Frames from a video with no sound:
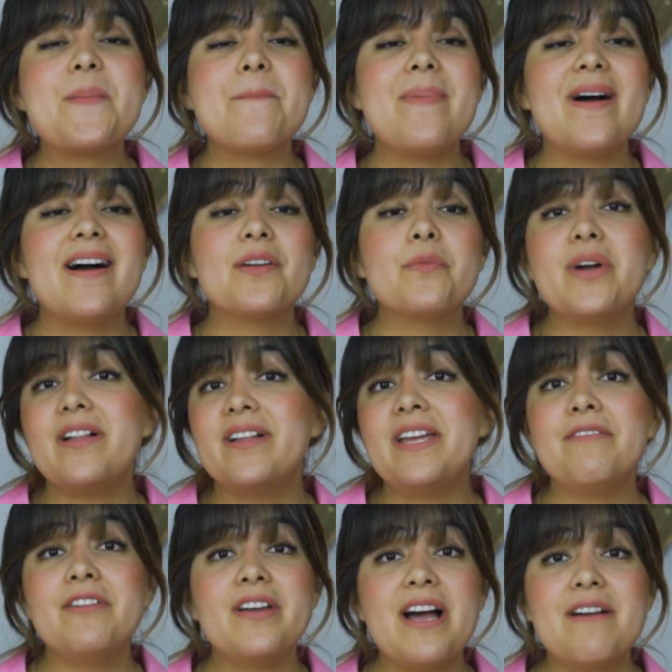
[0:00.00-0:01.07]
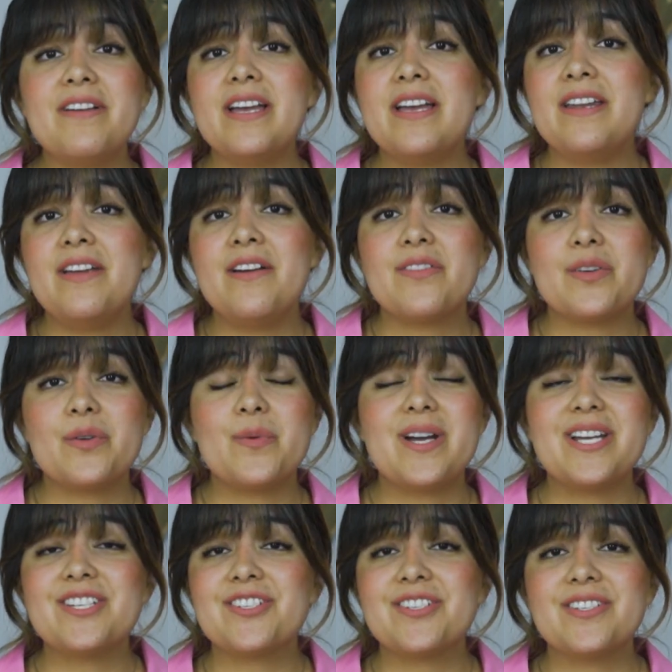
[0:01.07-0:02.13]
But well, if you have any other
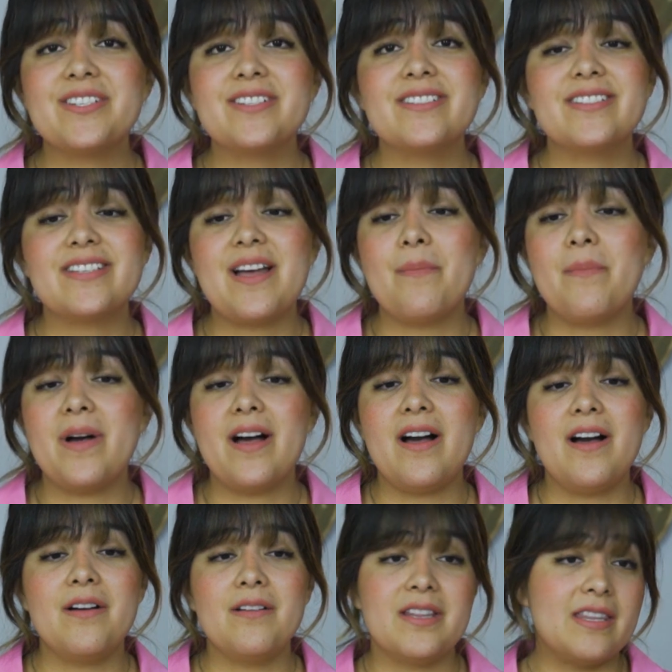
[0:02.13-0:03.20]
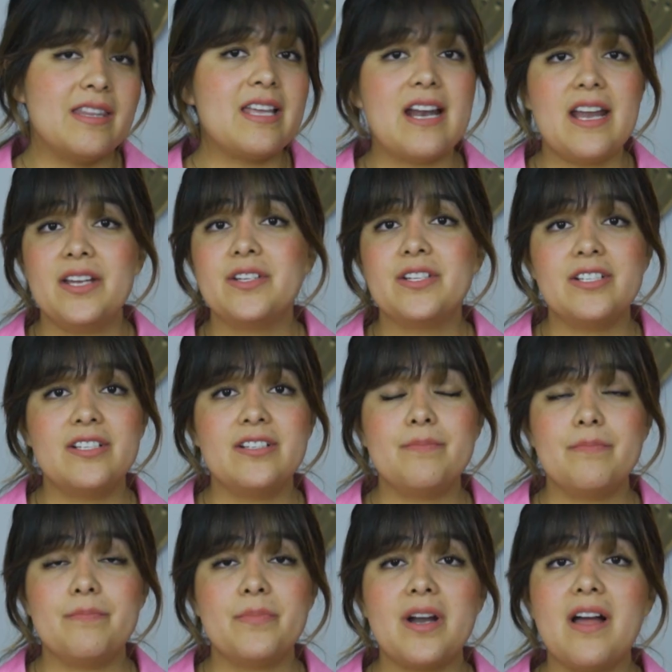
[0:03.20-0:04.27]
questions about that I
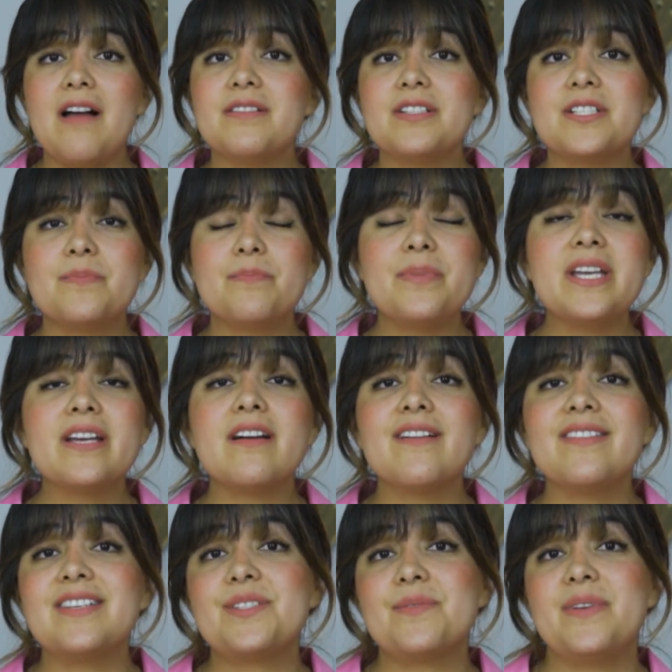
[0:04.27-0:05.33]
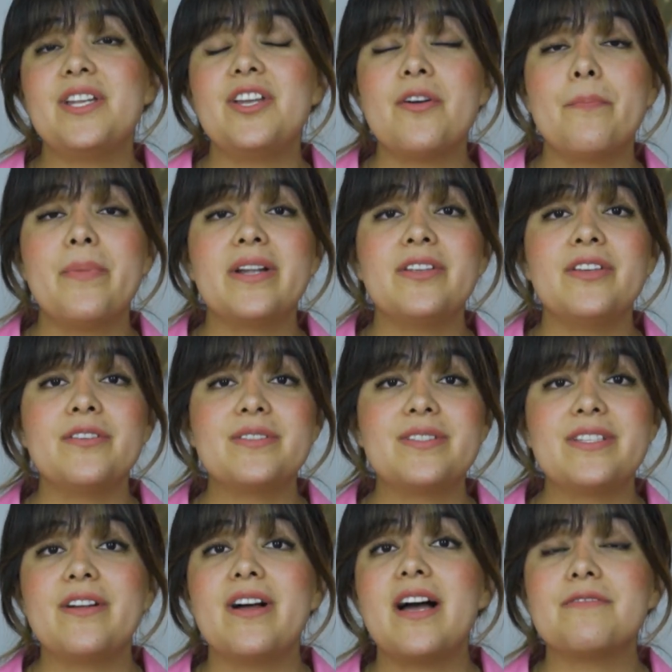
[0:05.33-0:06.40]
couldn't probably speak on this video, but you
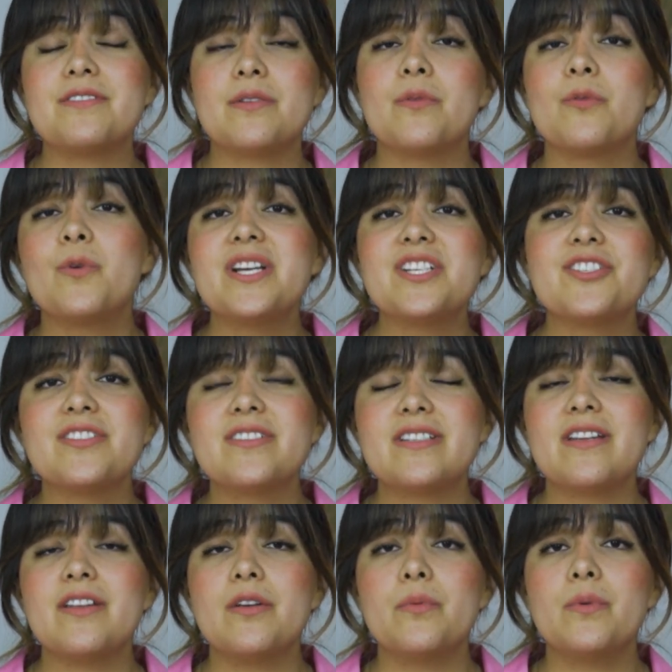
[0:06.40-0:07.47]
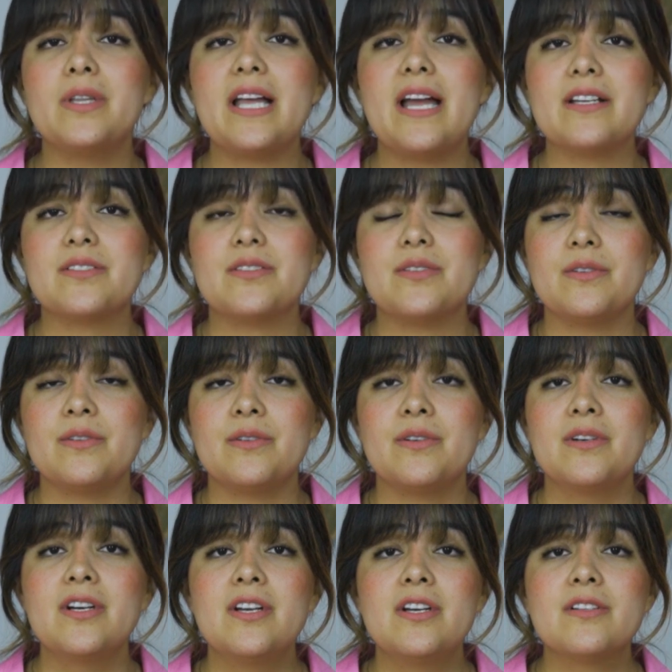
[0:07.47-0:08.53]
still have some questions that you would like
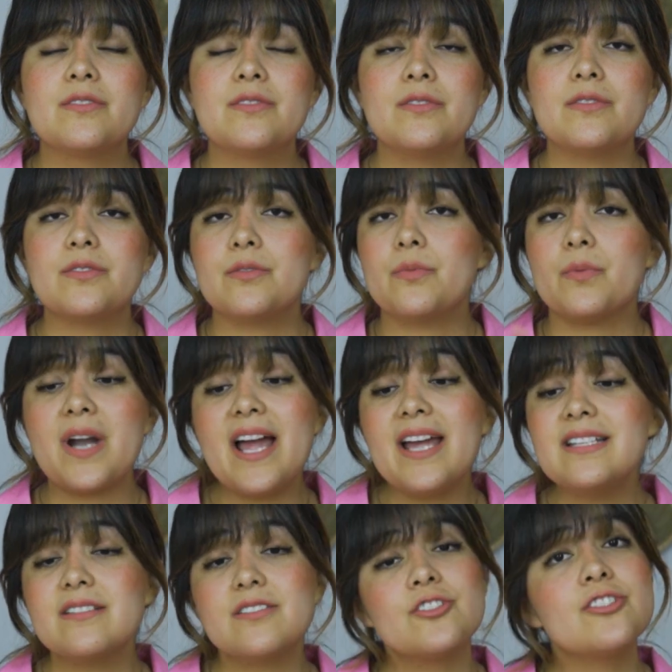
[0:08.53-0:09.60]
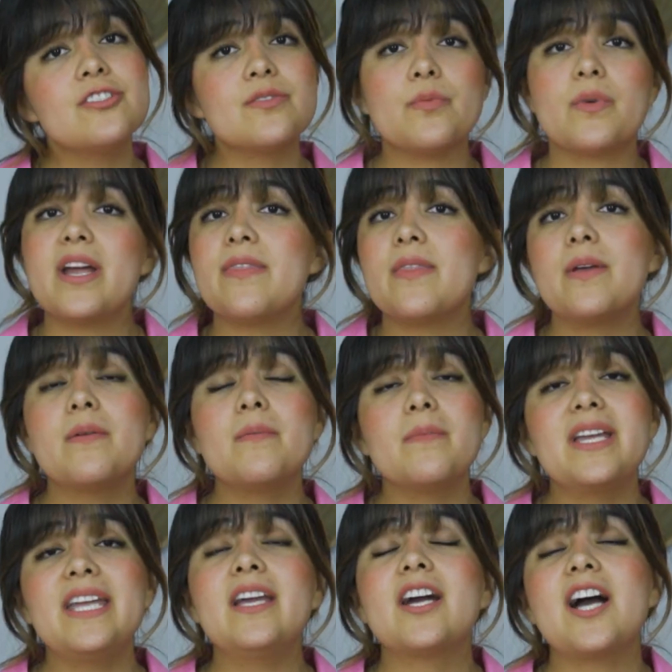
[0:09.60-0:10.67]
to To, to write, just write
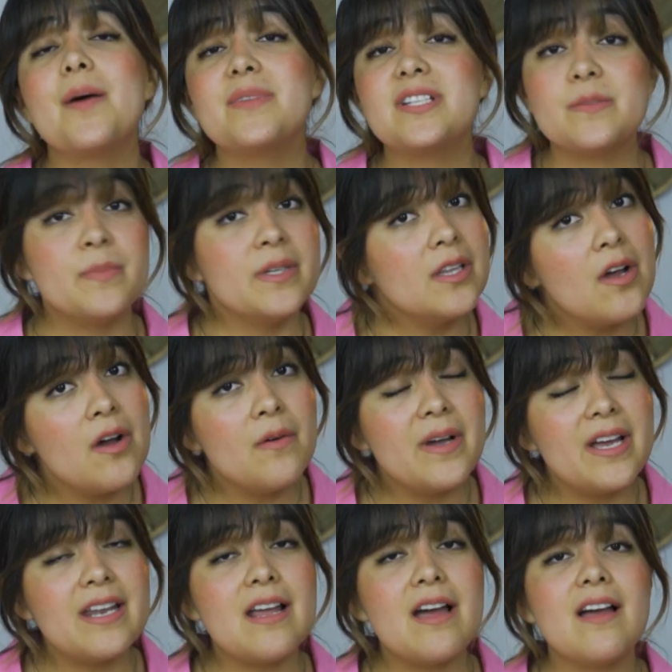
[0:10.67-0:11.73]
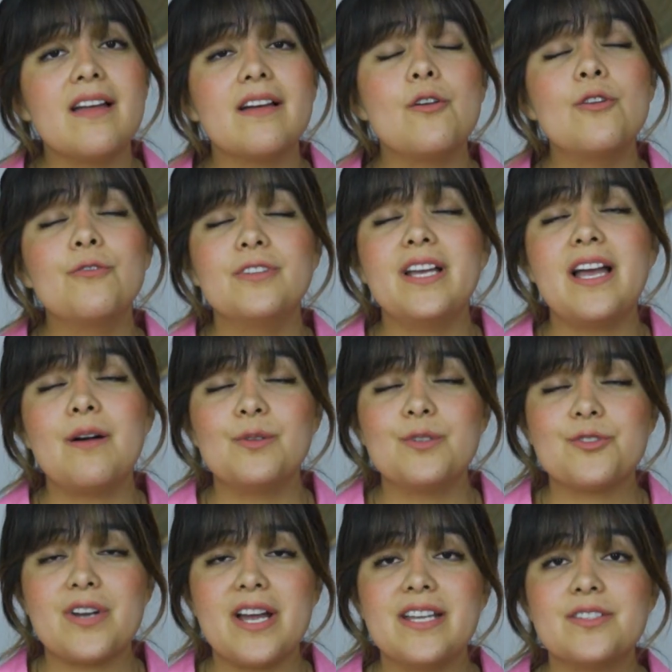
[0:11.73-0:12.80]
them in comments below, and I, hopefully I
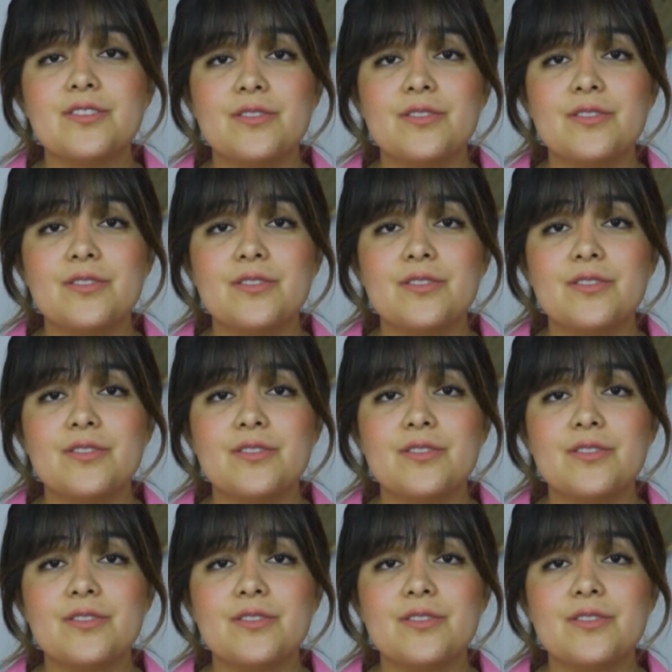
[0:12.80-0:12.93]
will try